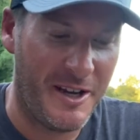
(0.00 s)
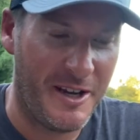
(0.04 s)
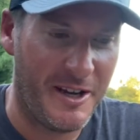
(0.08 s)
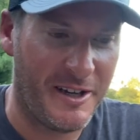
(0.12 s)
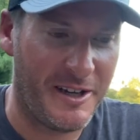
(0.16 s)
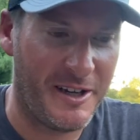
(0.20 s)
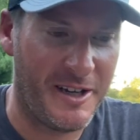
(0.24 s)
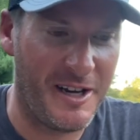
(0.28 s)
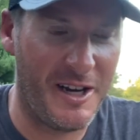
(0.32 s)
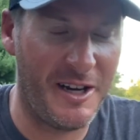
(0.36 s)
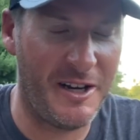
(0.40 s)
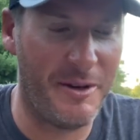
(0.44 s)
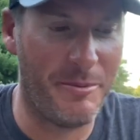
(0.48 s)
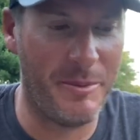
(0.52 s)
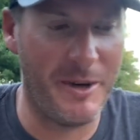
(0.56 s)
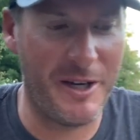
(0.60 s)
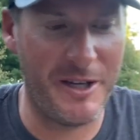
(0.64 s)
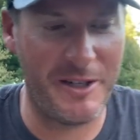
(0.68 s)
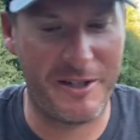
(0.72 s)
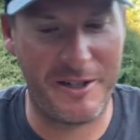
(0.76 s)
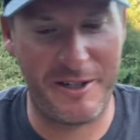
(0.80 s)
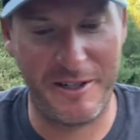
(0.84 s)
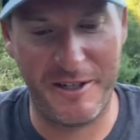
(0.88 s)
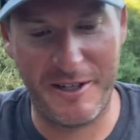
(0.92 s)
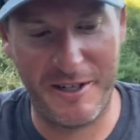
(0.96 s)
Kind of
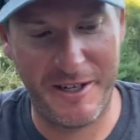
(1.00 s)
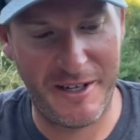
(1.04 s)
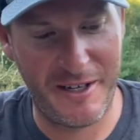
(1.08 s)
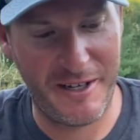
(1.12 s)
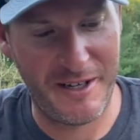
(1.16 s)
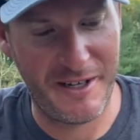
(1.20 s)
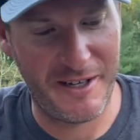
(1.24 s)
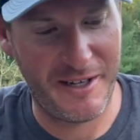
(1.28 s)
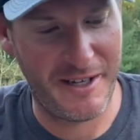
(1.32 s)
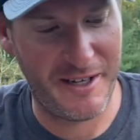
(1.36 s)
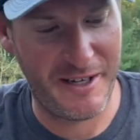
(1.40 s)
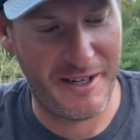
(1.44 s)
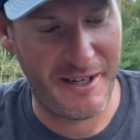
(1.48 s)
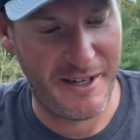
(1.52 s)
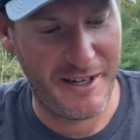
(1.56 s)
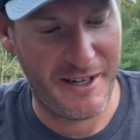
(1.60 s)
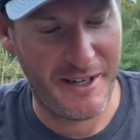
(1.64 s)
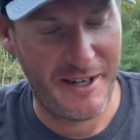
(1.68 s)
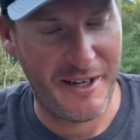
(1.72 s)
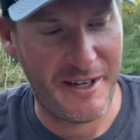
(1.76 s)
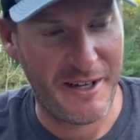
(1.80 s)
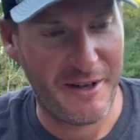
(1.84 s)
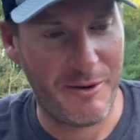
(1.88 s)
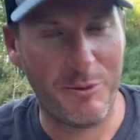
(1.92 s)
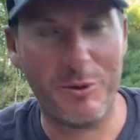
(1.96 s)
messy.
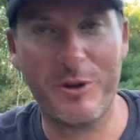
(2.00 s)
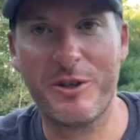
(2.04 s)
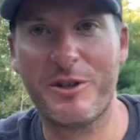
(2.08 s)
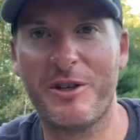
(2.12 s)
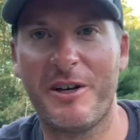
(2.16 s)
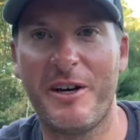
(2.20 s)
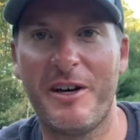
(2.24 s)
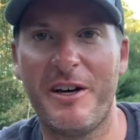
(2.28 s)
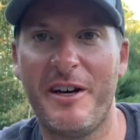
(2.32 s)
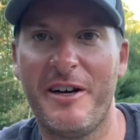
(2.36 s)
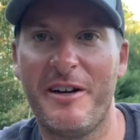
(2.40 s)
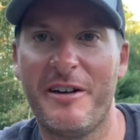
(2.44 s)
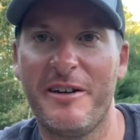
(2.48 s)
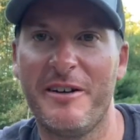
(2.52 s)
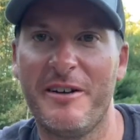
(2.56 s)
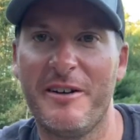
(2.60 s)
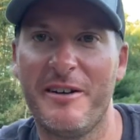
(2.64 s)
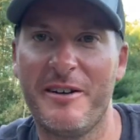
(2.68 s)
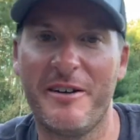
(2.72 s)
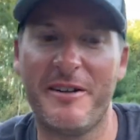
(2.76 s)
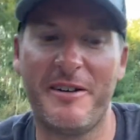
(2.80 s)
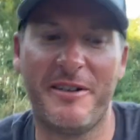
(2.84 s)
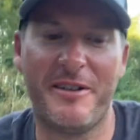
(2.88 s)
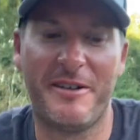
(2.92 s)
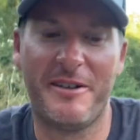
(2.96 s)
Wish I had a
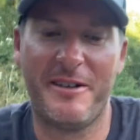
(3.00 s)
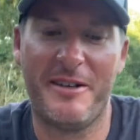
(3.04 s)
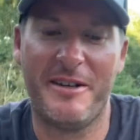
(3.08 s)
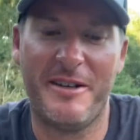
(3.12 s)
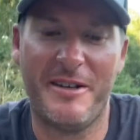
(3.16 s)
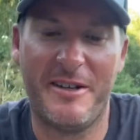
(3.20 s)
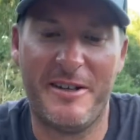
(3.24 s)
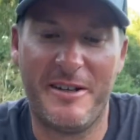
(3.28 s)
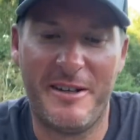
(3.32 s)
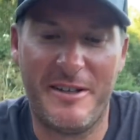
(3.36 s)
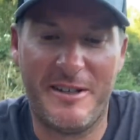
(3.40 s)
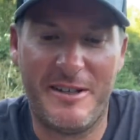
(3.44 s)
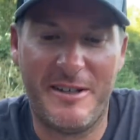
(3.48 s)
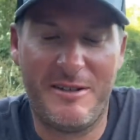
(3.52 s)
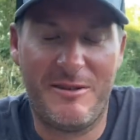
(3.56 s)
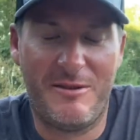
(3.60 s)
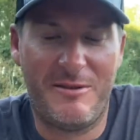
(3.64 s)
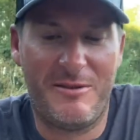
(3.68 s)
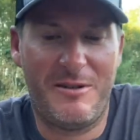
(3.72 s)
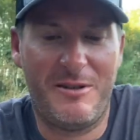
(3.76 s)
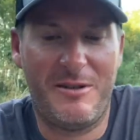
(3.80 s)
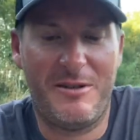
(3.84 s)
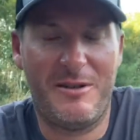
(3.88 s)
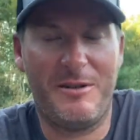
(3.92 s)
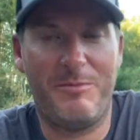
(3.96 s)

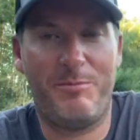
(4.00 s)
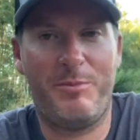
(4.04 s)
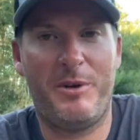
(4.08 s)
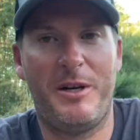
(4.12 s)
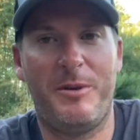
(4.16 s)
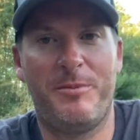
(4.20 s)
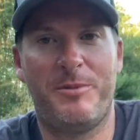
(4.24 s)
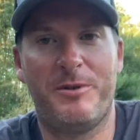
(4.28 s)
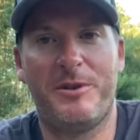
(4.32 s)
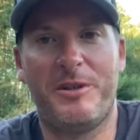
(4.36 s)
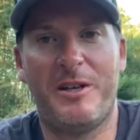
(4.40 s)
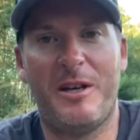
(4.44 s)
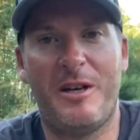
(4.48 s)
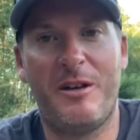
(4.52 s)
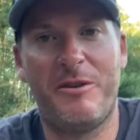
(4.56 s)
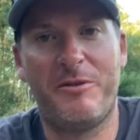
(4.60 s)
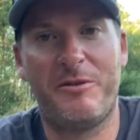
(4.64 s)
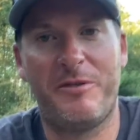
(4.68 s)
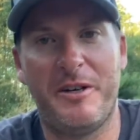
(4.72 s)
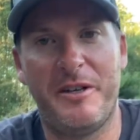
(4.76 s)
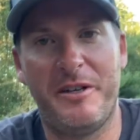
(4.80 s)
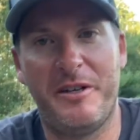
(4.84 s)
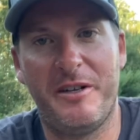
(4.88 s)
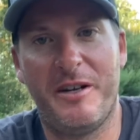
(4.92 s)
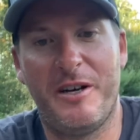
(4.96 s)
paper towel
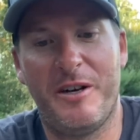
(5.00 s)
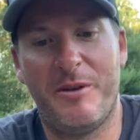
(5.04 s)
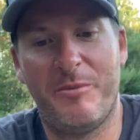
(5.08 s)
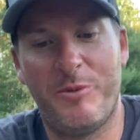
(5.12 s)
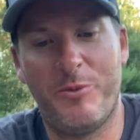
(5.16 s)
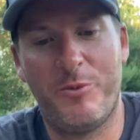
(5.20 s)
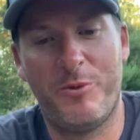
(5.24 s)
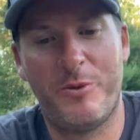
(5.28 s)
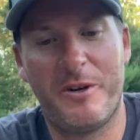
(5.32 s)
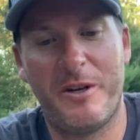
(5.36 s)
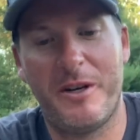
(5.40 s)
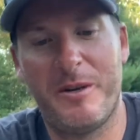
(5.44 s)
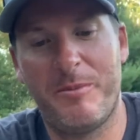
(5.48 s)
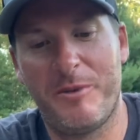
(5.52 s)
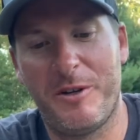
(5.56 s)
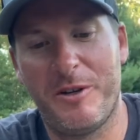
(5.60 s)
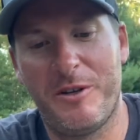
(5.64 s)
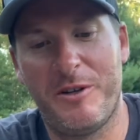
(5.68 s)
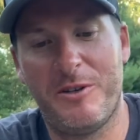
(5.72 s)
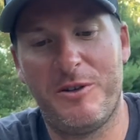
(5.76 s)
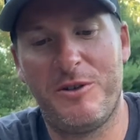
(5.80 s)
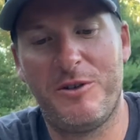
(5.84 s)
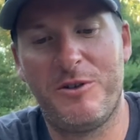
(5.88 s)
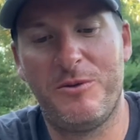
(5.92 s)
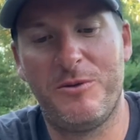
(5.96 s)
right now. But what I'm going
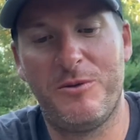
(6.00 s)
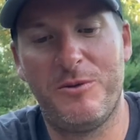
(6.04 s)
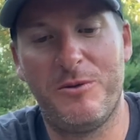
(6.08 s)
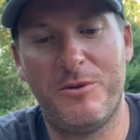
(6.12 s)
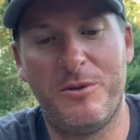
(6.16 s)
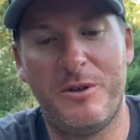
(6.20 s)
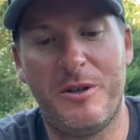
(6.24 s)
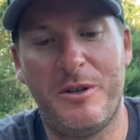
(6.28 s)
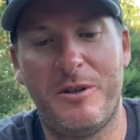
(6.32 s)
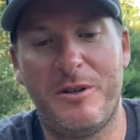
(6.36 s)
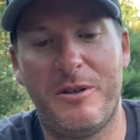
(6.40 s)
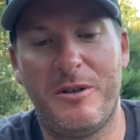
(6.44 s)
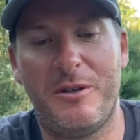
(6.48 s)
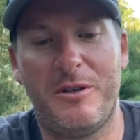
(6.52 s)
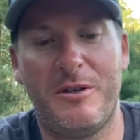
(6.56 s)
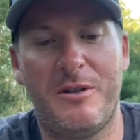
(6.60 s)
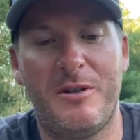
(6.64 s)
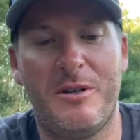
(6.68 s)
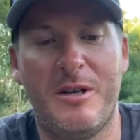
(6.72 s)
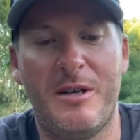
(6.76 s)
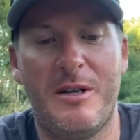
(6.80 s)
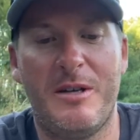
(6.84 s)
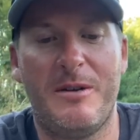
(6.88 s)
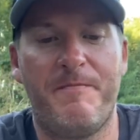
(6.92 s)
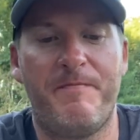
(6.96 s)
to do
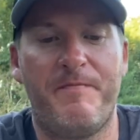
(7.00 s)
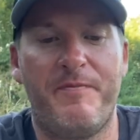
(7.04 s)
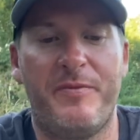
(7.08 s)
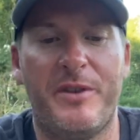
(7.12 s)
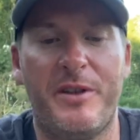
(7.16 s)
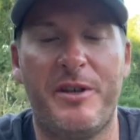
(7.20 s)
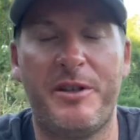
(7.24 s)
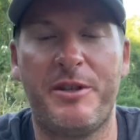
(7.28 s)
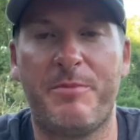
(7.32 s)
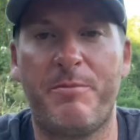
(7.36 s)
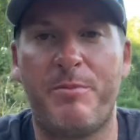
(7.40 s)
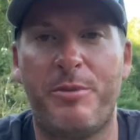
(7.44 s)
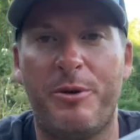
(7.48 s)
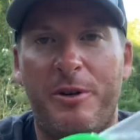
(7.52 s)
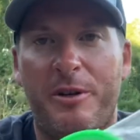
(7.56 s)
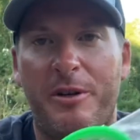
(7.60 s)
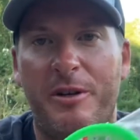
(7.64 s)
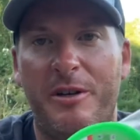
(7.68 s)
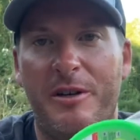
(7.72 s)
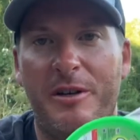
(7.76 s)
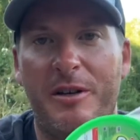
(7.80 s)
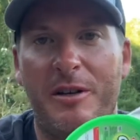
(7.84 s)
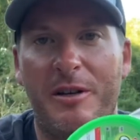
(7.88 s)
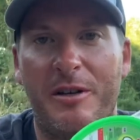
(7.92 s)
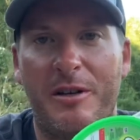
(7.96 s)
is put it
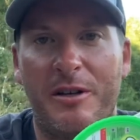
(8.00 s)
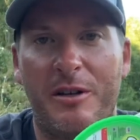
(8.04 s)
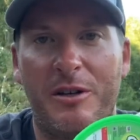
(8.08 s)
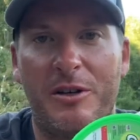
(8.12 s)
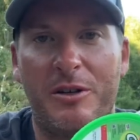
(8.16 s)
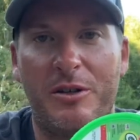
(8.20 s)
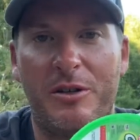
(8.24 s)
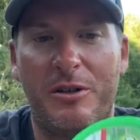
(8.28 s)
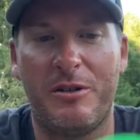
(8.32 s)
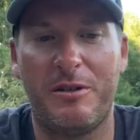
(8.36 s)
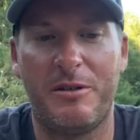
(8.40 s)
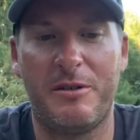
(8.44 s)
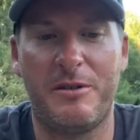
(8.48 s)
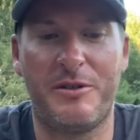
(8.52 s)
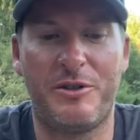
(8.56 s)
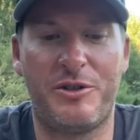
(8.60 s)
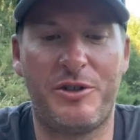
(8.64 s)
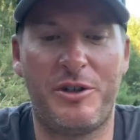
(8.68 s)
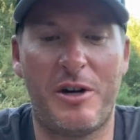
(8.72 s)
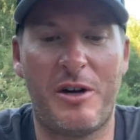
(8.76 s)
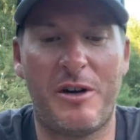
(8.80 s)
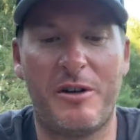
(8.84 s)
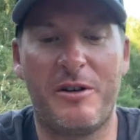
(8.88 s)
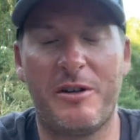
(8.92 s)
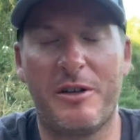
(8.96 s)
in a
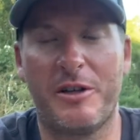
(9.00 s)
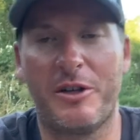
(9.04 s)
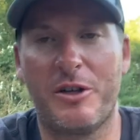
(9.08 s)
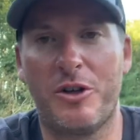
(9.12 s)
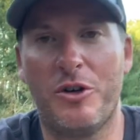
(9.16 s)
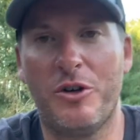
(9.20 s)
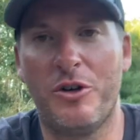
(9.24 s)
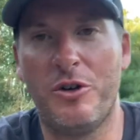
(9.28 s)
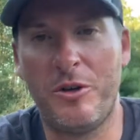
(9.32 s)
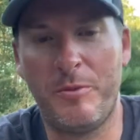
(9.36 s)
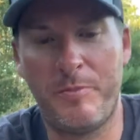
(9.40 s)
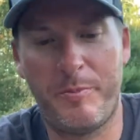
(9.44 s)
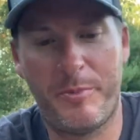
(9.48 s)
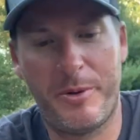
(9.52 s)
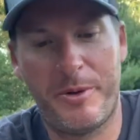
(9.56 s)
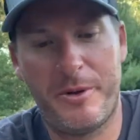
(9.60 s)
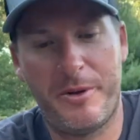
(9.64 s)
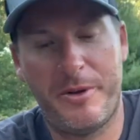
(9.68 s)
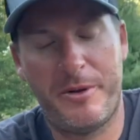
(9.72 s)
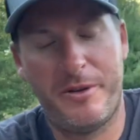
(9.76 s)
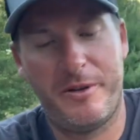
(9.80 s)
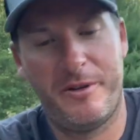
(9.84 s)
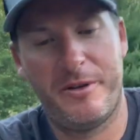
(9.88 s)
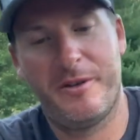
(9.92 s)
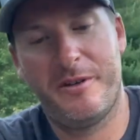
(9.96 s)
jar of gulp
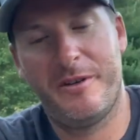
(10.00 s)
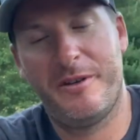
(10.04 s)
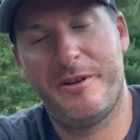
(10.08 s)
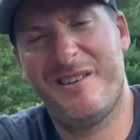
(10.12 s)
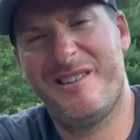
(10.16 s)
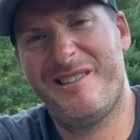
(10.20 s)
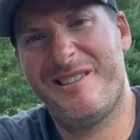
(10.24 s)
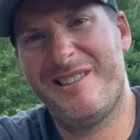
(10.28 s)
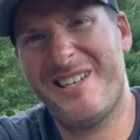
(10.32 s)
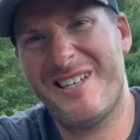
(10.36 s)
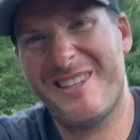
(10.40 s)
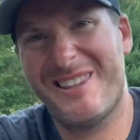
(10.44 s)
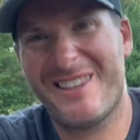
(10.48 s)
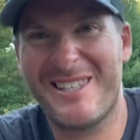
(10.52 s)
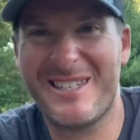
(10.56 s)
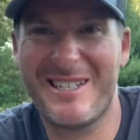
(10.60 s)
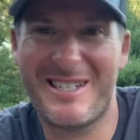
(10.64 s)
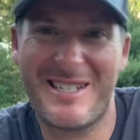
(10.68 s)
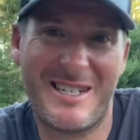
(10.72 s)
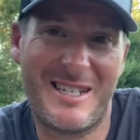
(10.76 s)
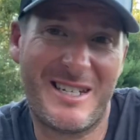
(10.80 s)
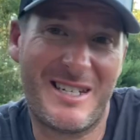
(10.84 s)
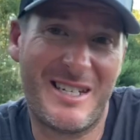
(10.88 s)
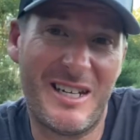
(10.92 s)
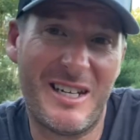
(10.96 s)
and let this
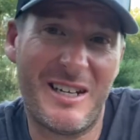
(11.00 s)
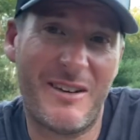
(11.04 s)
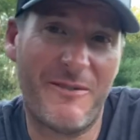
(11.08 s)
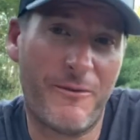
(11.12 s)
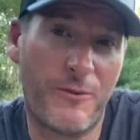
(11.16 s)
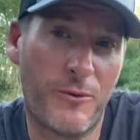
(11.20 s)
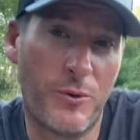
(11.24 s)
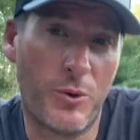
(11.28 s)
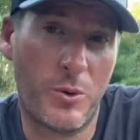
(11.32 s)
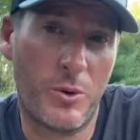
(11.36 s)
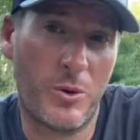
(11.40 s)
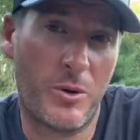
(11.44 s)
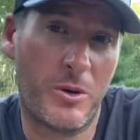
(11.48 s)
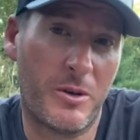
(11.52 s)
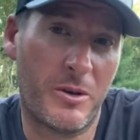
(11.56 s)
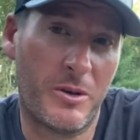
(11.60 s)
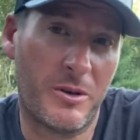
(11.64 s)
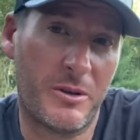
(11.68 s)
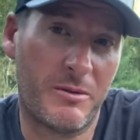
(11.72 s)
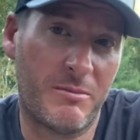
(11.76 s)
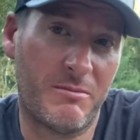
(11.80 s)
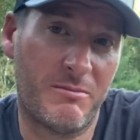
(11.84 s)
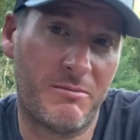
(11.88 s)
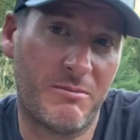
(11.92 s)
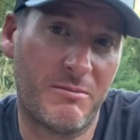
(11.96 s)
sit for